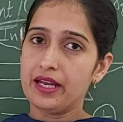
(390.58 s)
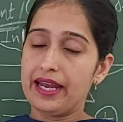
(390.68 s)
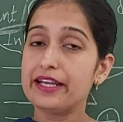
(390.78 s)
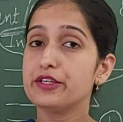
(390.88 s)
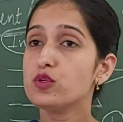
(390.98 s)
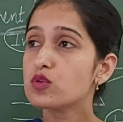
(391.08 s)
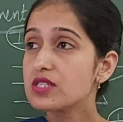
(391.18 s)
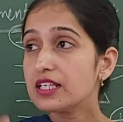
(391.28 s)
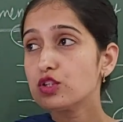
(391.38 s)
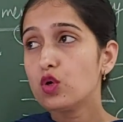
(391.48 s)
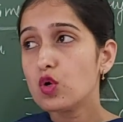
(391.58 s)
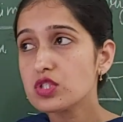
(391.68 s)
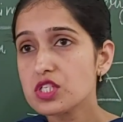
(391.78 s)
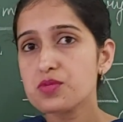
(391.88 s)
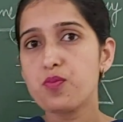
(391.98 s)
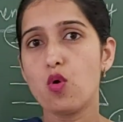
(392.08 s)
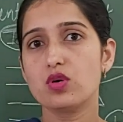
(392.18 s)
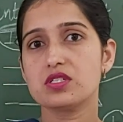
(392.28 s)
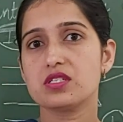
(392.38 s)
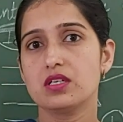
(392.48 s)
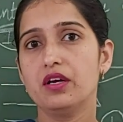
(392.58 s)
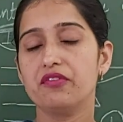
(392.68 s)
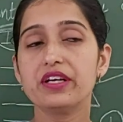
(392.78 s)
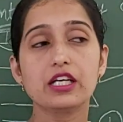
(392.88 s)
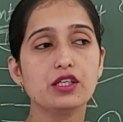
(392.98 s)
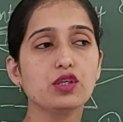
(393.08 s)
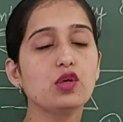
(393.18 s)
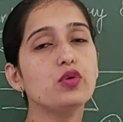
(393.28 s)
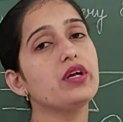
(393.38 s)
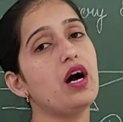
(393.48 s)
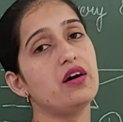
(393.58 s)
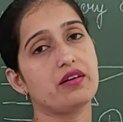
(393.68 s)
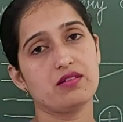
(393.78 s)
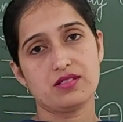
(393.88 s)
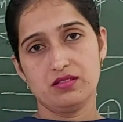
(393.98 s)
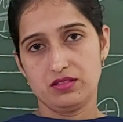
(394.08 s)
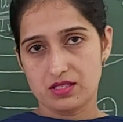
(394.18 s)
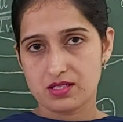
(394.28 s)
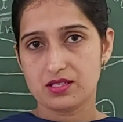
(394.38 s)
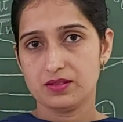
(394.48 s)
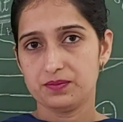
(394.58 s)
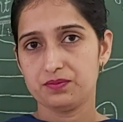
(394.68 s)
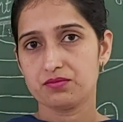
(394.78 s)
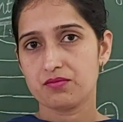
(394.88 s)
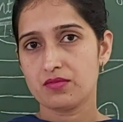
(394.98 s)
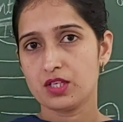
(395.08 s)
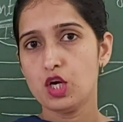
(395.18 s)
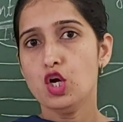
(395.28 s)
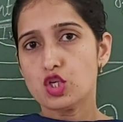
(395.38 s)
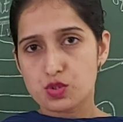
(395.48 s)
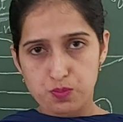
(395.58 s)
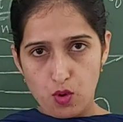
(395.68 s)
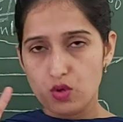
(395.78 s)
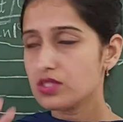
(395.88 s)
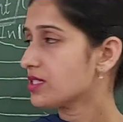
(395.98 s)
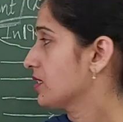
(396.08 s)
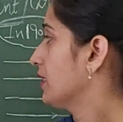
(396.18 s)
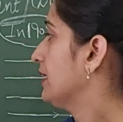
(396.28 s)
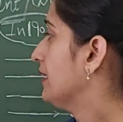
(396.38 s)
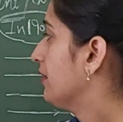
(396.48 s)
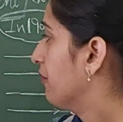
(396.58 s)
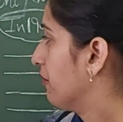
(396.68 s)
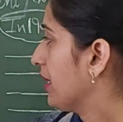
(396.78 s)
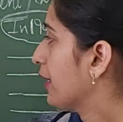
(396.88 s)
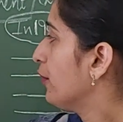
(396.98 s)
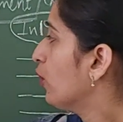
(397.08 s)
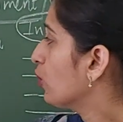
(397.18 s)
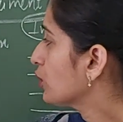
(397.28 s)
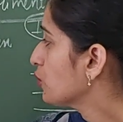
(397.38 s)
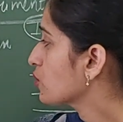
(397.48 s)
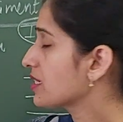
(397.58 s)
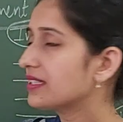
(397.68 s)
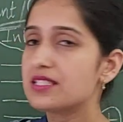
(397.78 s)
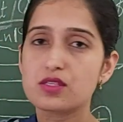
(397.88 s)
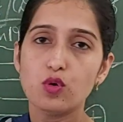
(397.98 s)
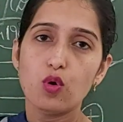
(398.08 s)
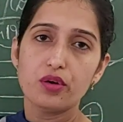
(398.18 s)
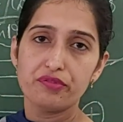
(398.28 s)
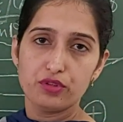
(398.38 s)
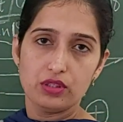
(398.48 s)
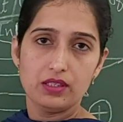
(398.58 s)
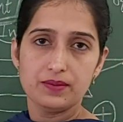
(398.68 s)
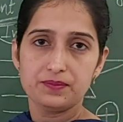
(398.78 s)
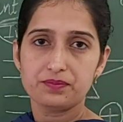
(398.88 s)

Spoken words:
and using those spots we conclude our results. Suppose we are not using this gold foil.